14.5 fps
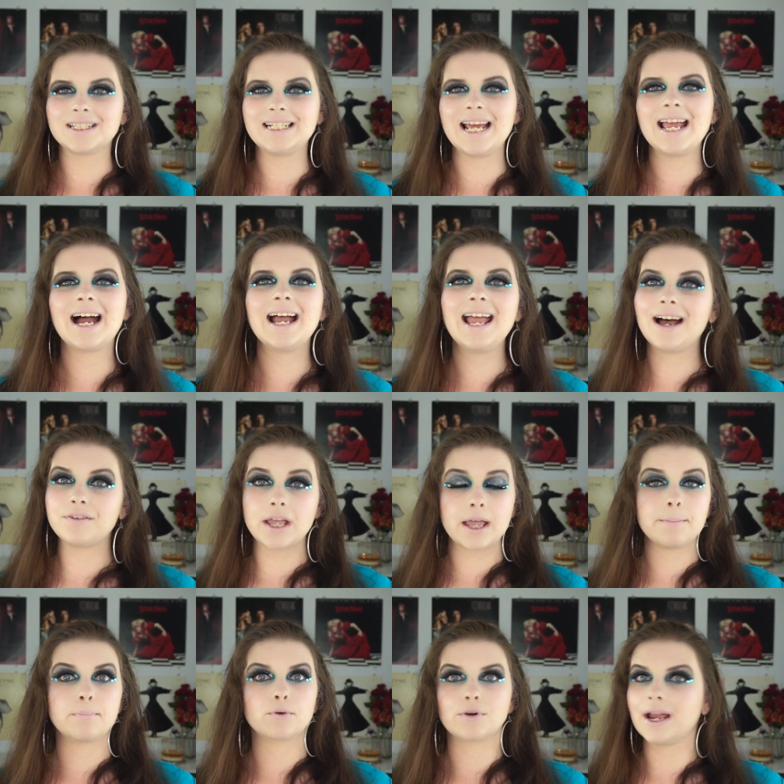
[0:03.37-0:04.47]
Today I have
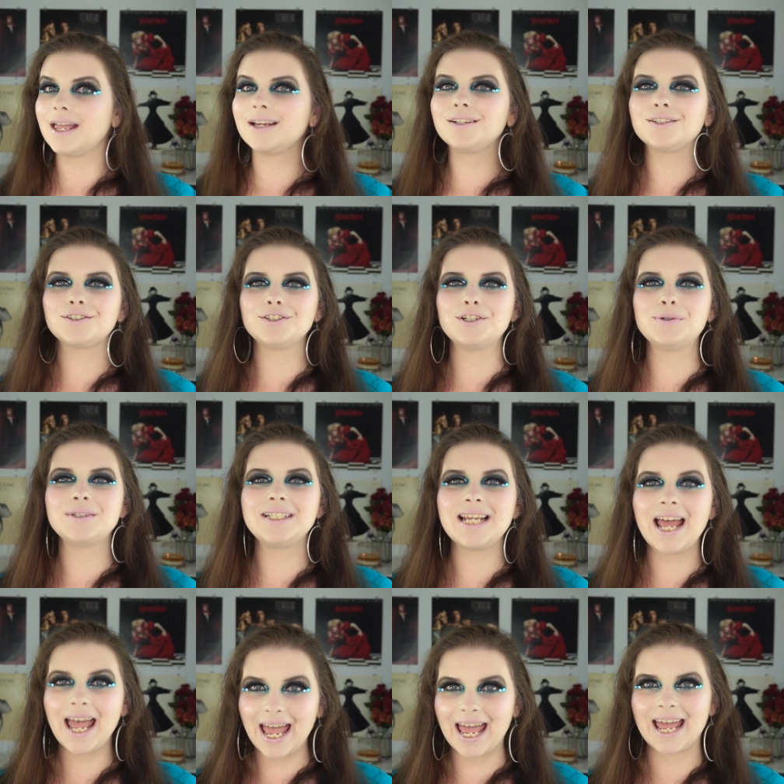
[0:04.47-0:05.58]
a brand new
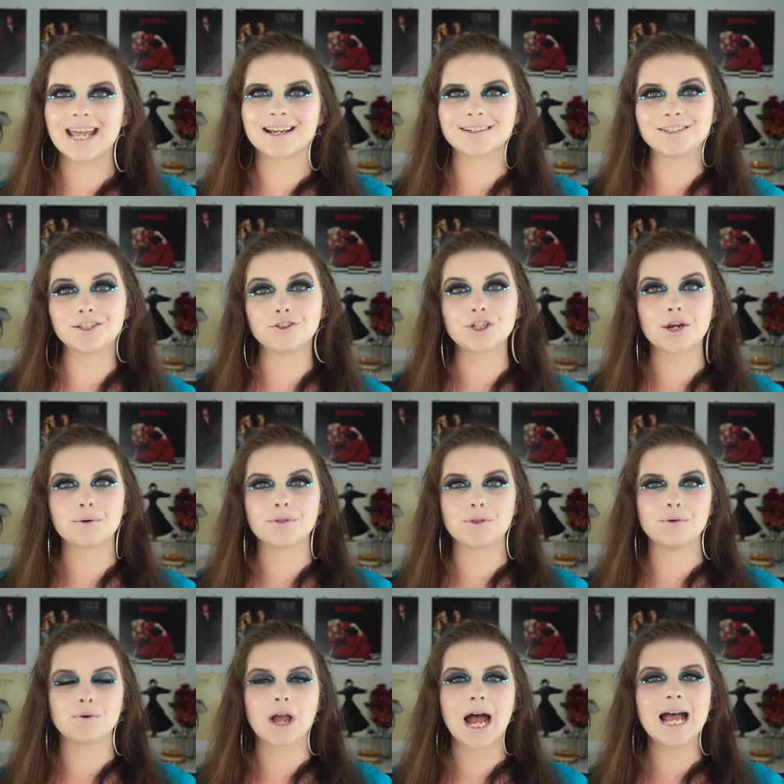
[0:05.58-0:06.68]
tag to share with
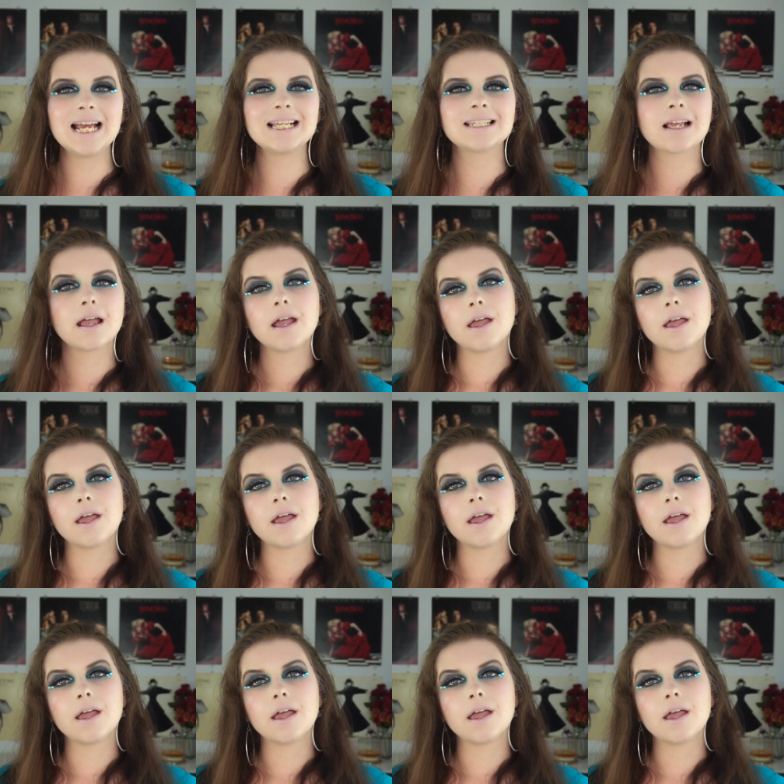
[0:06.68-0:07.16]
you guys.